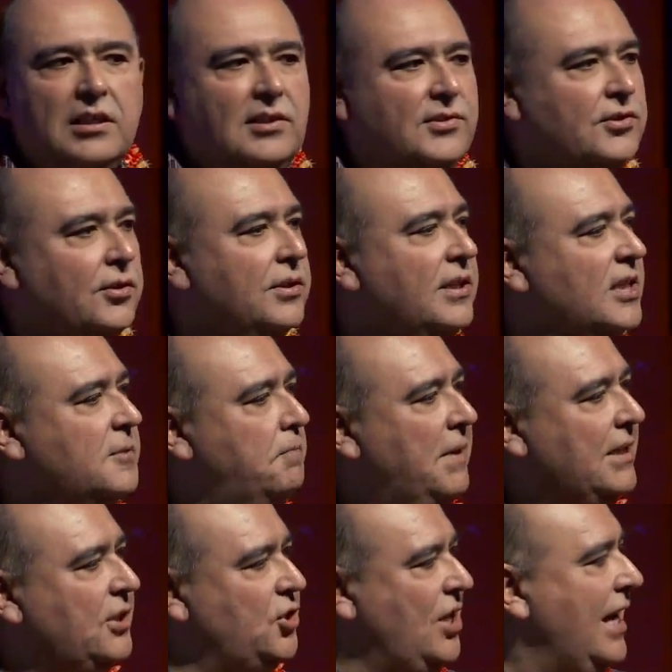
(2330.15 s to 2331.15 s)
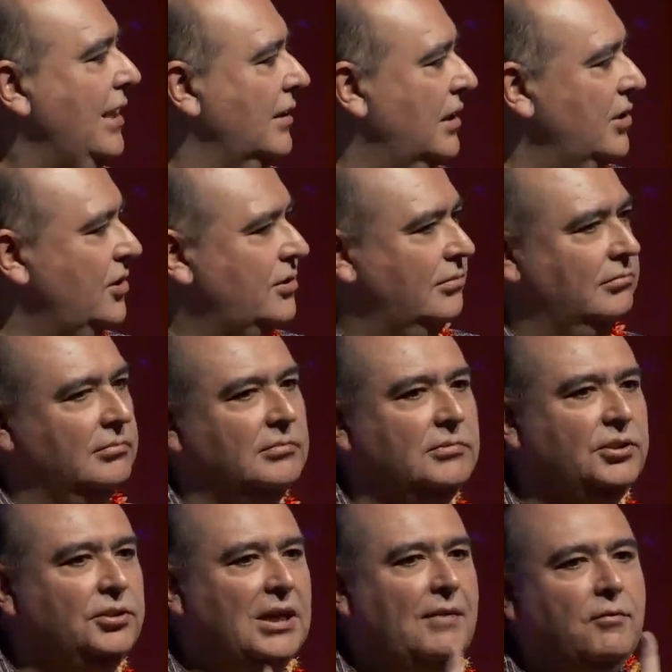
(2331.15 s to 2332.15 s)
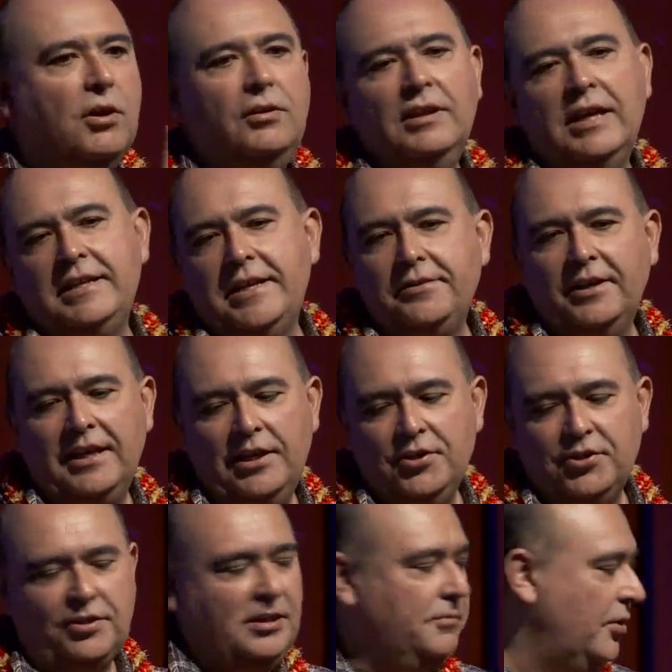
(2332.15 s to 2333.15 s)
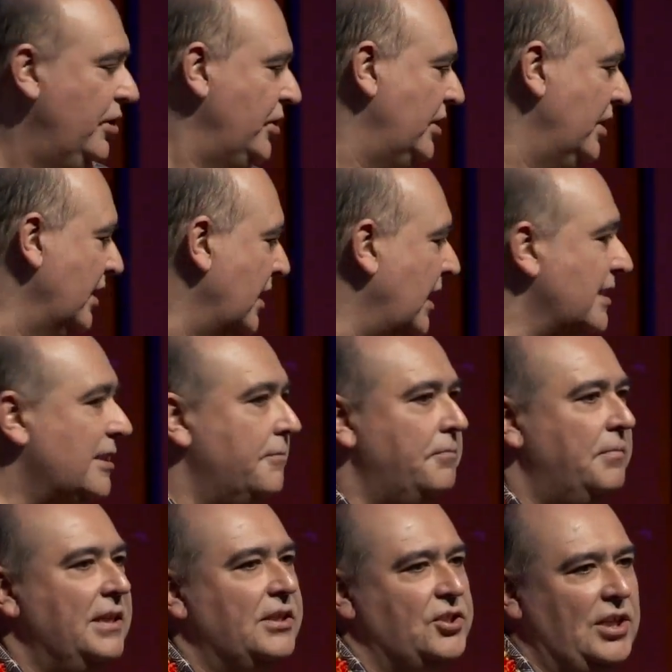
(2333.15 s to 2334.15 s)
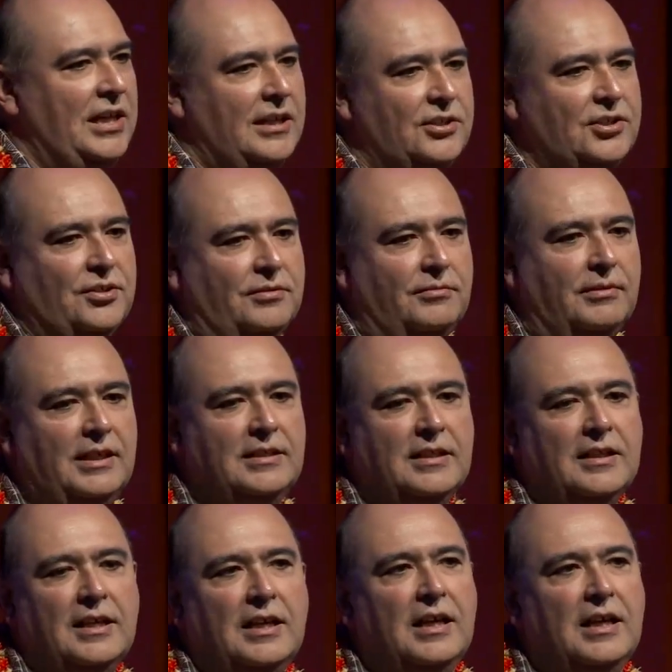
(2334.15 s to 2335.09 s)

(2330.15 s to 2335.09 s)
So in this big challenge, you have online education emerging as a big change, right?